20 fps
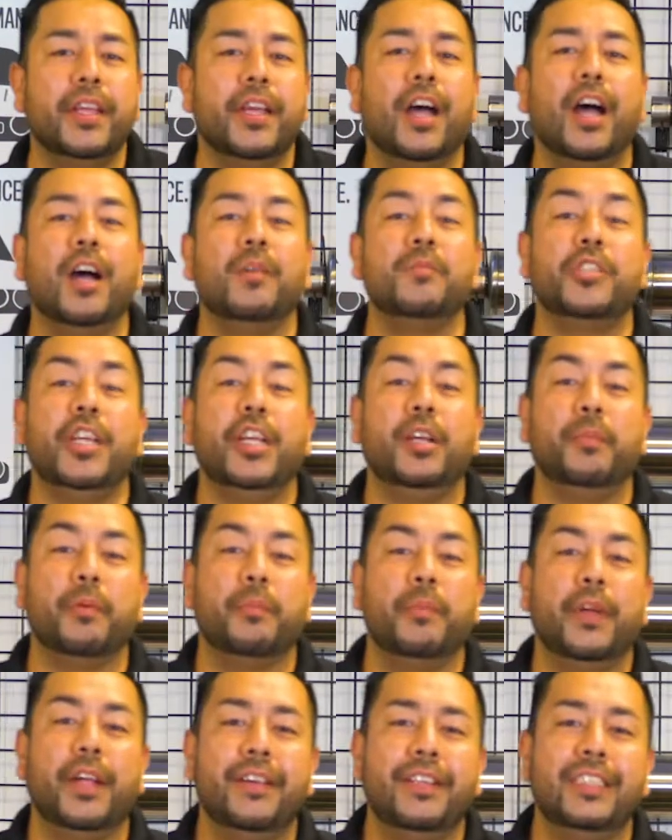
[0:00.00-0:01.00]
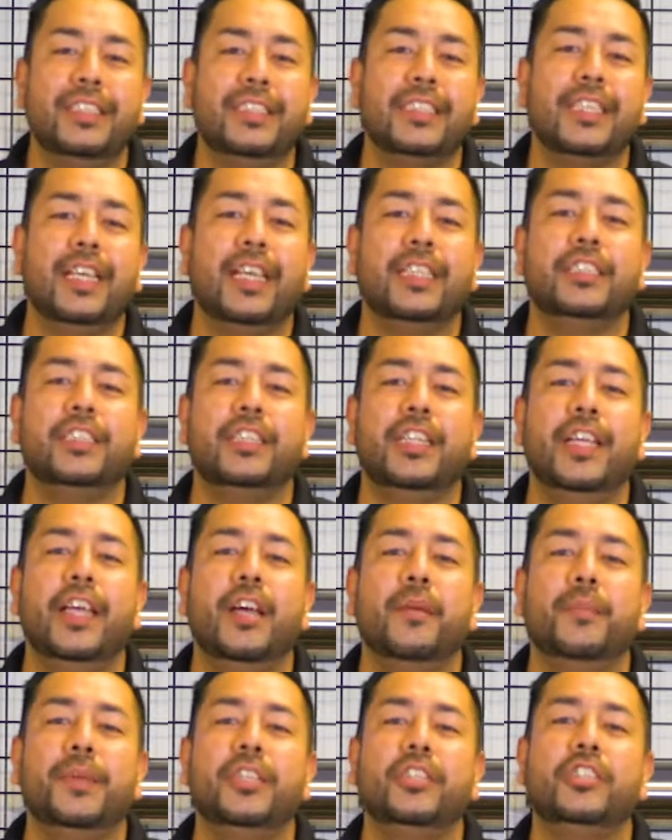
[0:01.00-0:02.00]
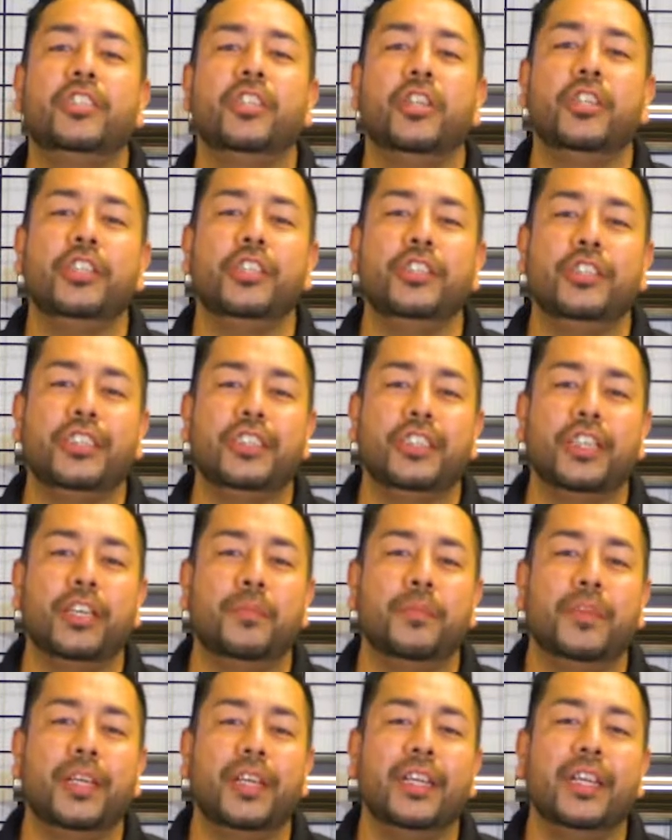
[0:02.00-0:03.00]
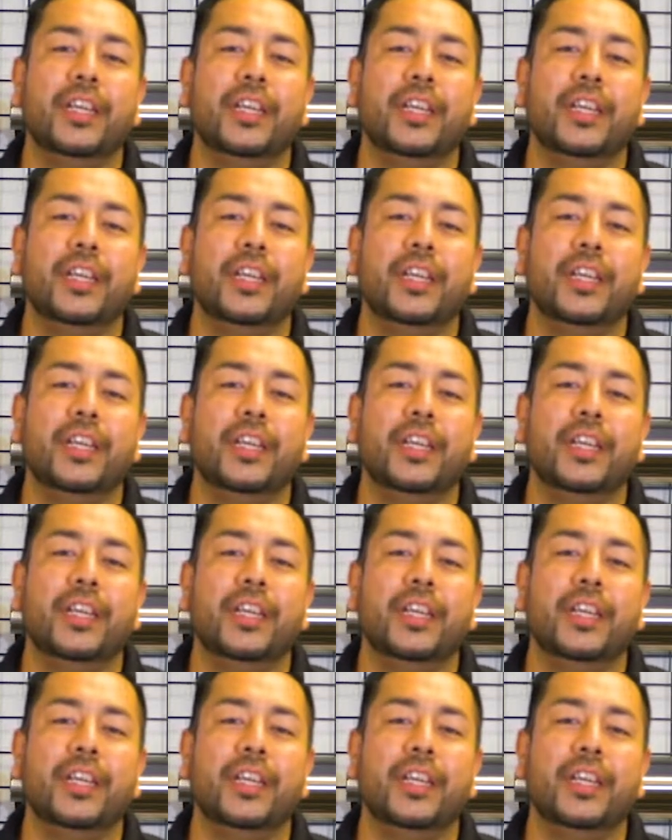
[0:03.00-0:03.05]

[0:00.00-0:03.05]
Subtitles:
I'm Jacob Ramirez, and today I'm going to show you some